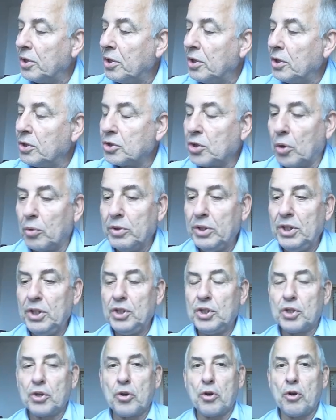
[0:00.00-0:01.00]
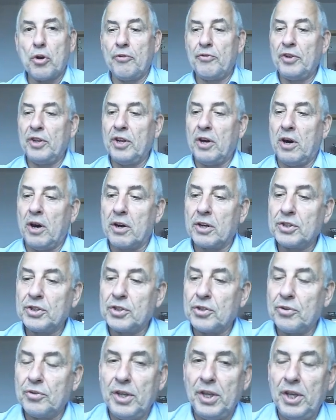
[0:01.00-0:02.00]
So each curve in
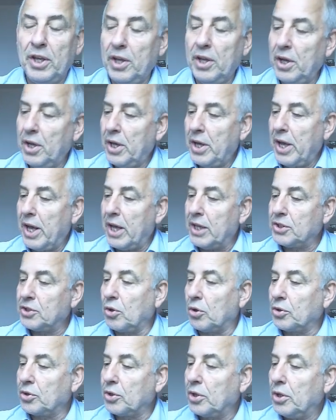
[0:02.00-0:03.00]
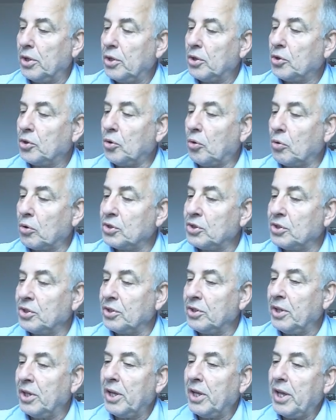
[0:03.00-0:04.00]
R3 has got
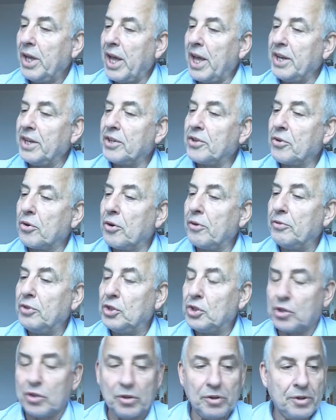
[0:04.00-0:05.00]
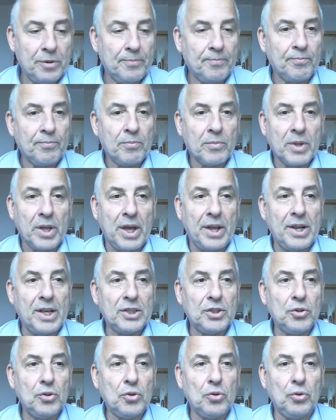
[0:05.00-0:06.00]
torsion and curvature. And as
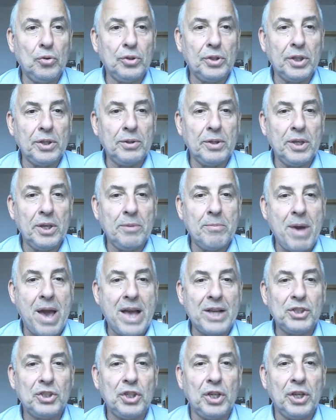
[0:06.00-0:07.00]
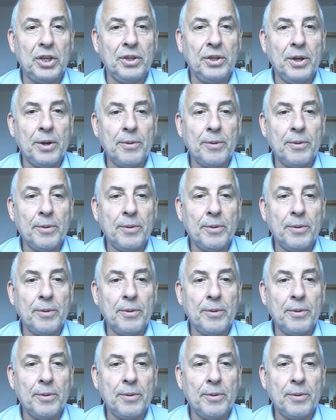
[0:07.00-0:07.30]
you could imagine,